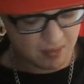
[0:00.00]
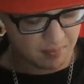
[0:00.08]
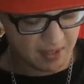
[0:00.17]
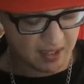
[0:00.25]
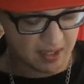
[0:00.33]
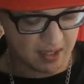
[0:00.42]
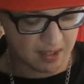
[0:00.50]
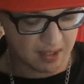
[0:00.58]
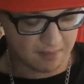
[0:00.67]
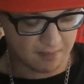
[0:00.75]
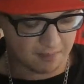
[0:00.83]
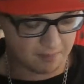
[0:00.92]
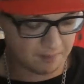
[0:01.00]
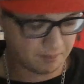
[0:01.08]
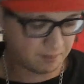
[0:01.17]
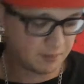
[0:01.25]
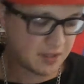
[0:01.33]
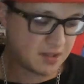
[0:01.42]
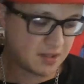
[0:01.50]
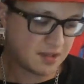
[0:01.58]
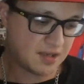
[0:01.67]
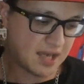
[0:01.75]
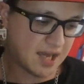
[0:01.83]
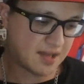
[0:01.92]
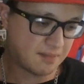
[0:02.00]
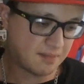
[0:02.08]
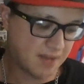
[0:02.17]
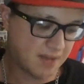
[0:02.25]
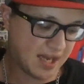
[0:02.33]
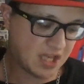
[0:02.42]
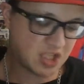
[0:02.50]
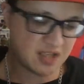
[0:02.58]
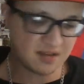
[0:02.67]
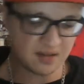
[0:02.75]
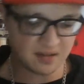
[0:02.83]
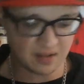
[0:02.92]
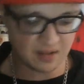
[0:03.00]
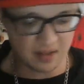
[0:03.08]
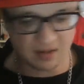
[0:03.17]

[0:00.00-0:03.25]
But um, yeah, the pages,